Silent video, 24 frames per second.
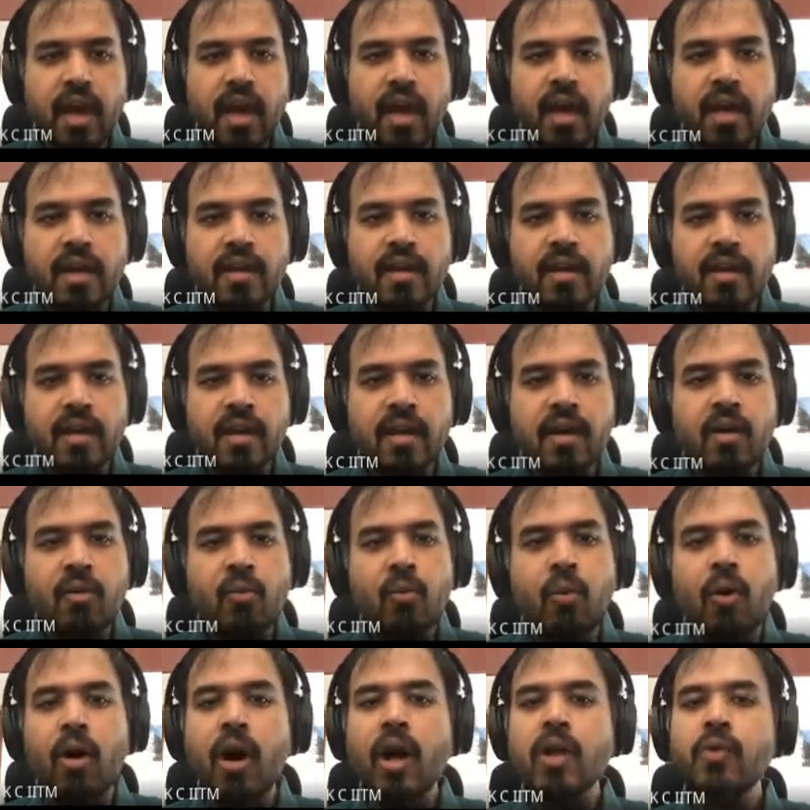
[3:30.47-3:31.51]
And
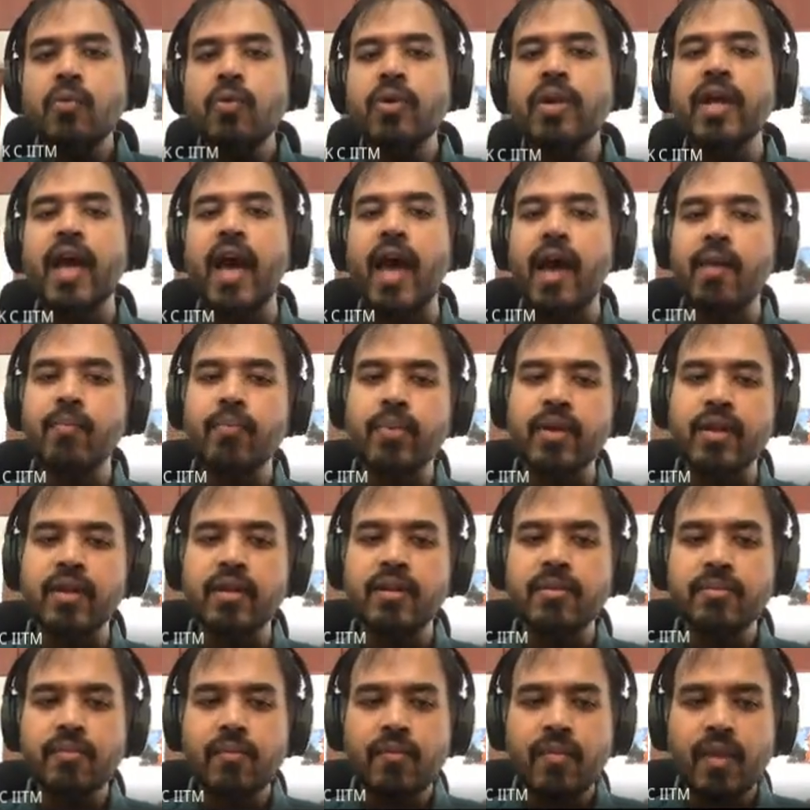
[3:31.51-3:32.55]
what would happen